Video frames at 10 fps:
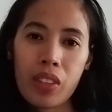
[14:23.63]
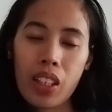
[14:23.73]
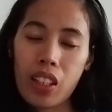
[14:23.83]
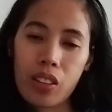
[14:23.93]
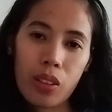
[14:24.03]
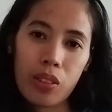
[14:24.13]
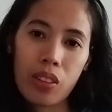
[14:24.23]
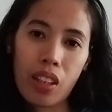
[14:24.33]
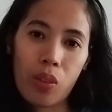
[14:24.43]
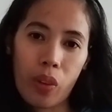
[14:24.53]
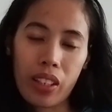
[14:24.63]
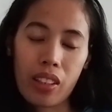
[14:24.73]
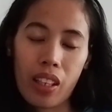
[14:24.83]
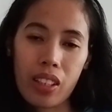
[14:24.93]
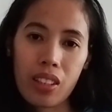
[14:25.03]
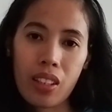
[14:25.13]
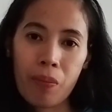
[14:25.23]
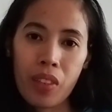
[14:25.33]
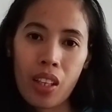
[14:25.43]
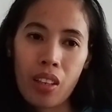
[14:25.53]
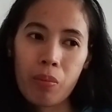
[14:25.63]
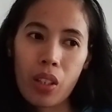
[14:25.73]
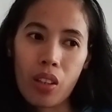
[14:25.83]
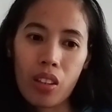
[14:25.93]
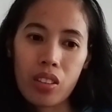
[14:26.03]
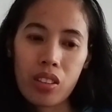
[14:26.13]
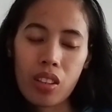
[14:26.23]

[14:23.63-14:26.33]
include that one, guys, because